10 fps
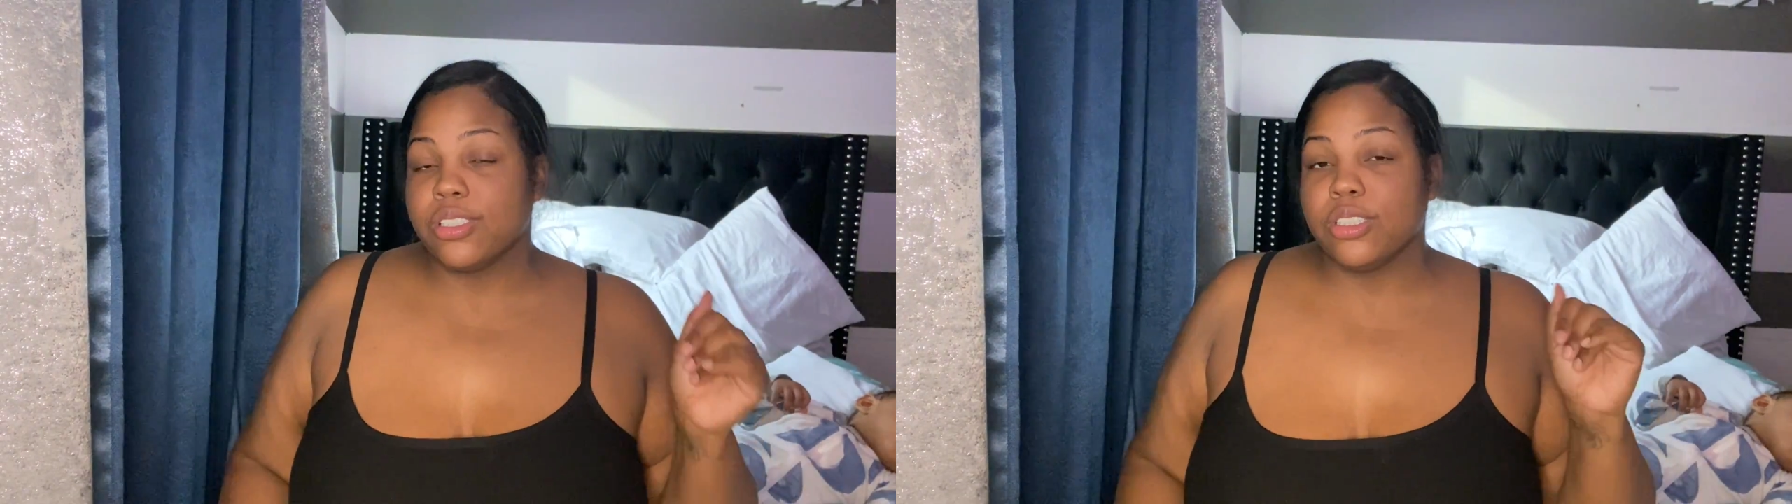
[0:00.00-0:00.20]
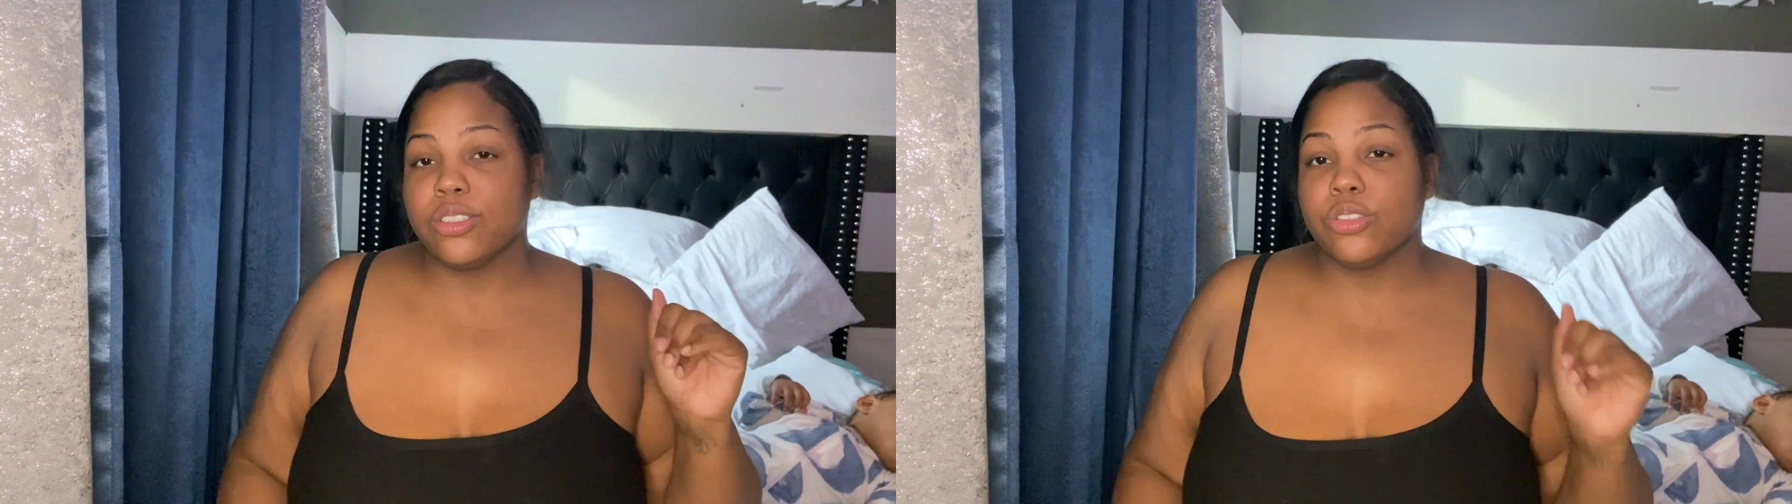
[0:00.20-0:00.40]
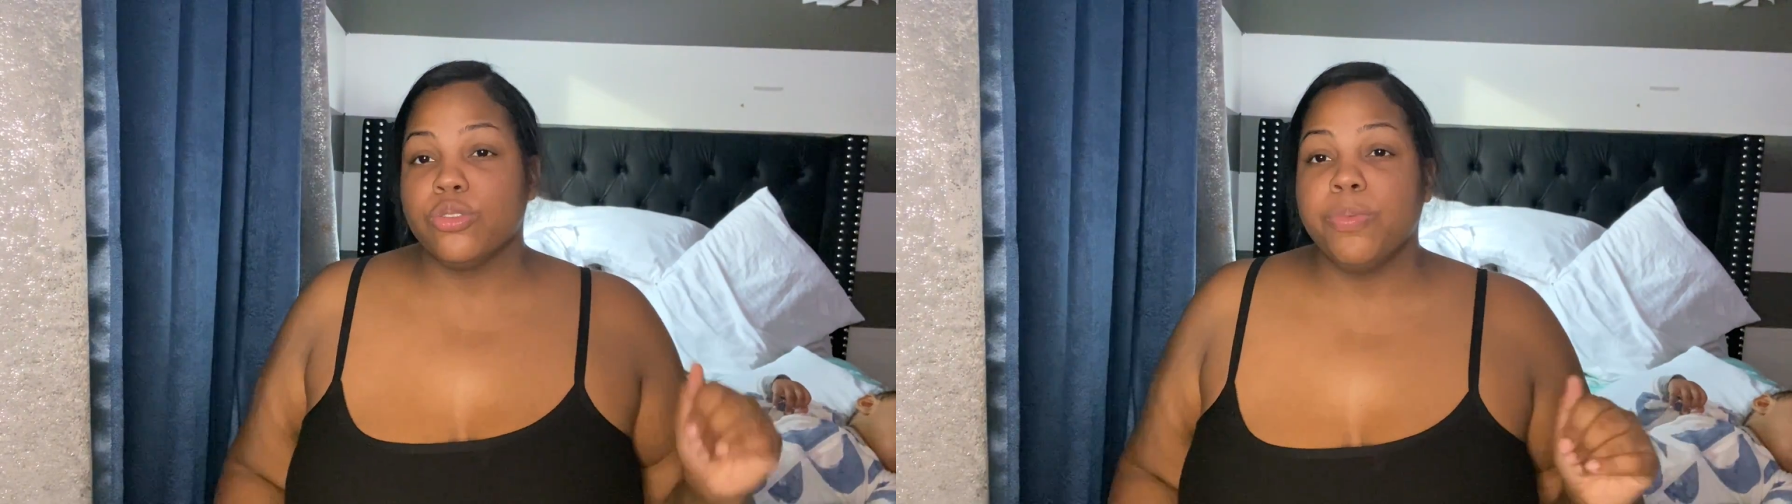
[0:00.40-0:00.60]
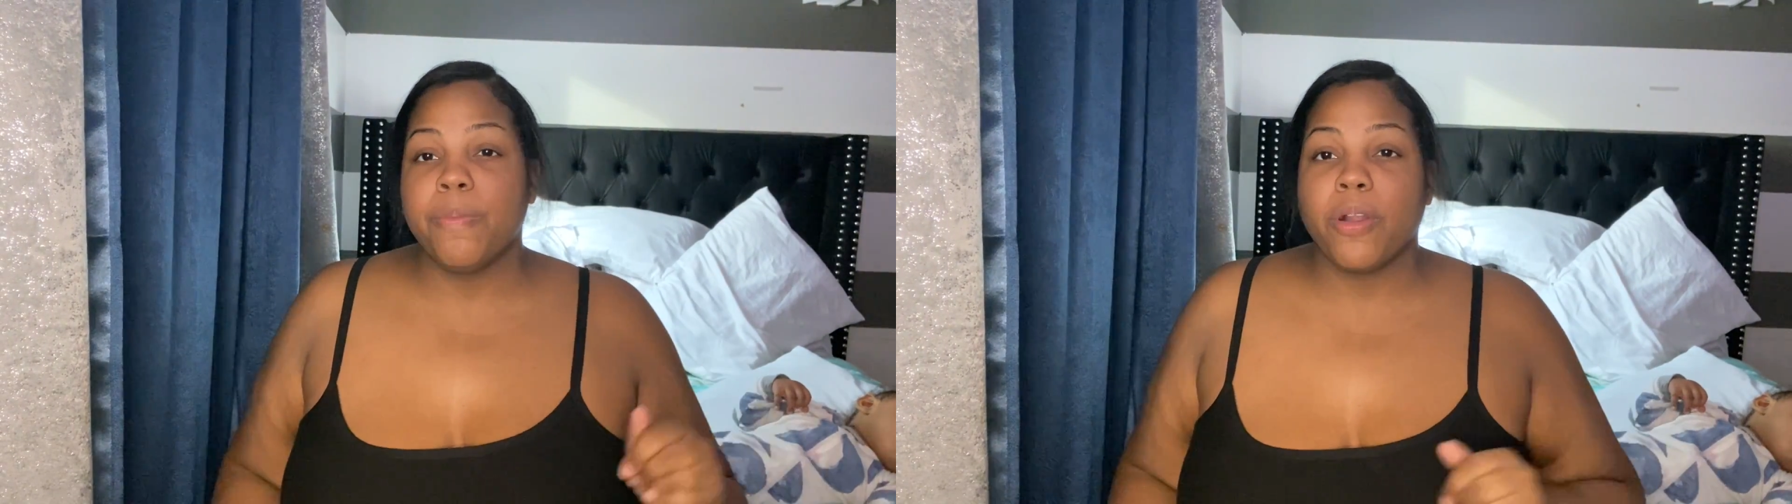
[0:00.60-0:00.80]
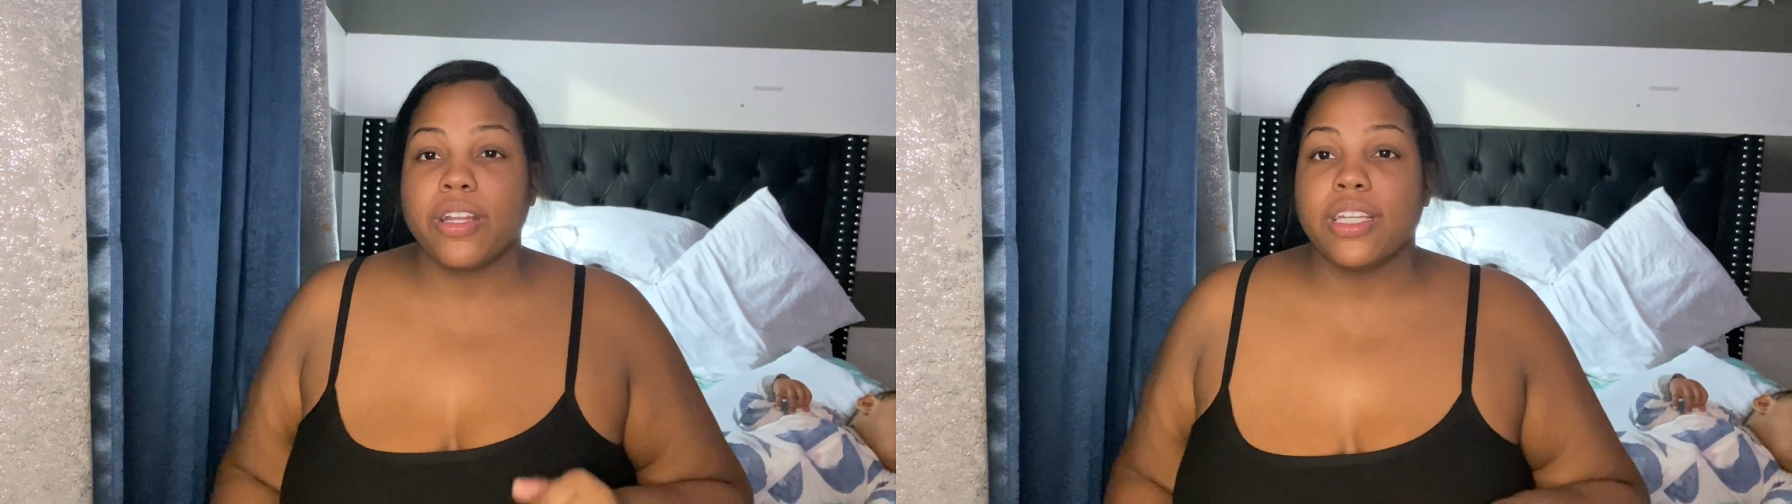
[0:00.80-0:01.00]
to the
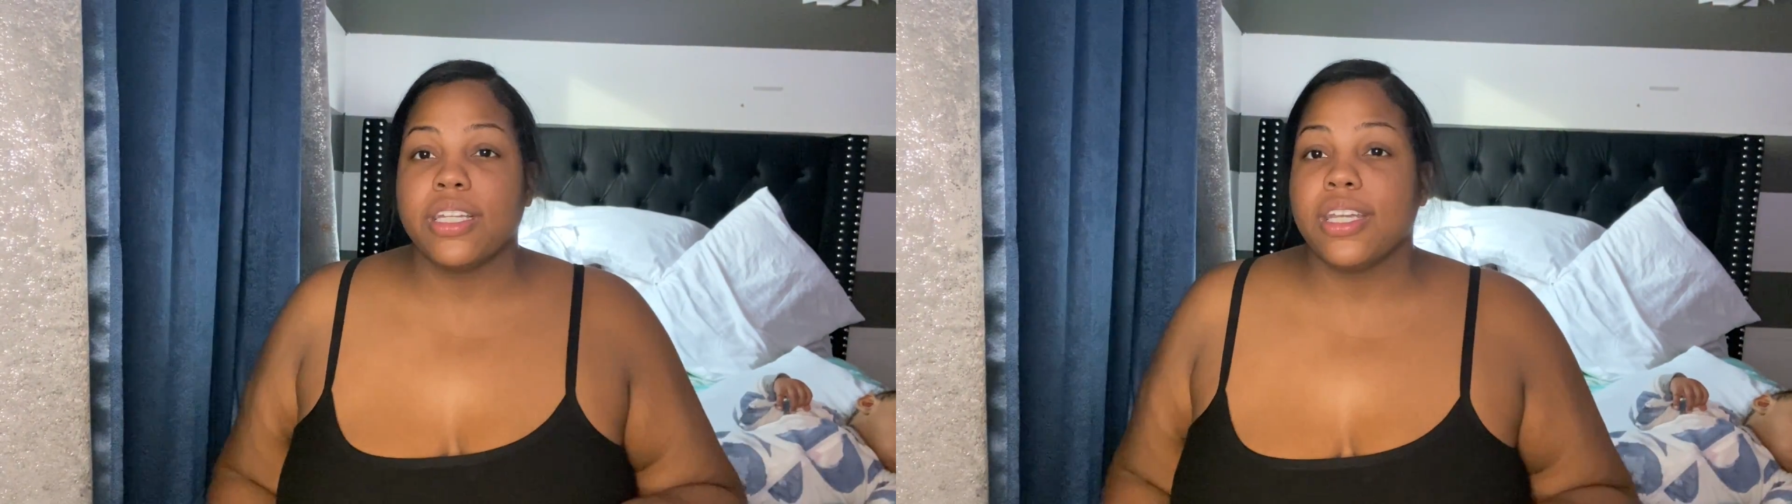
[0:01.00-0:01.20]
supermarket.